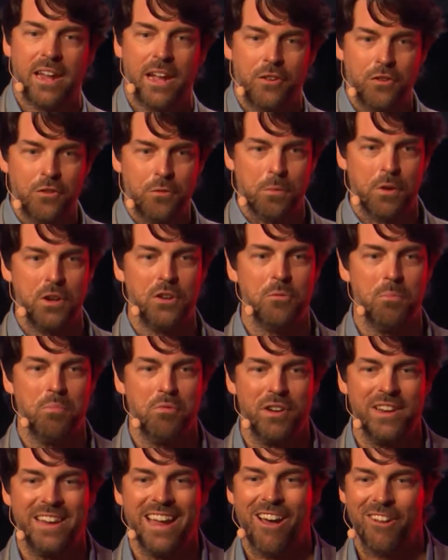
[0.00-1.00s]
I just wanted to put
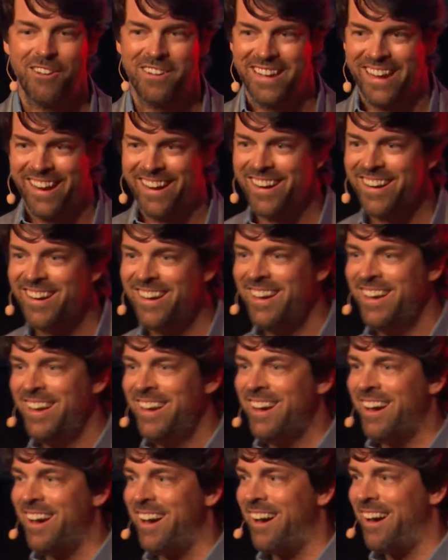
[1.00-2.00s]
it out there.
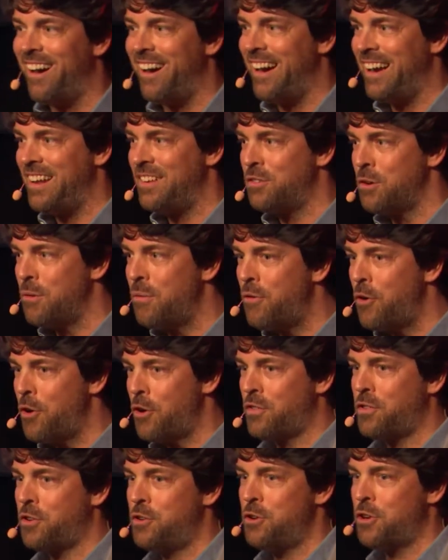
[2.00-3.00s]
And so
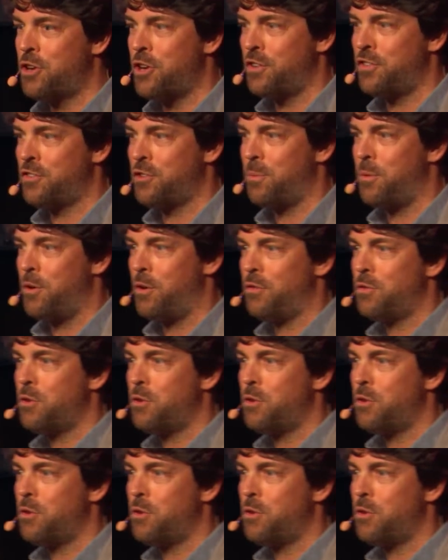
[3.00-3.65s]
focus on your customers.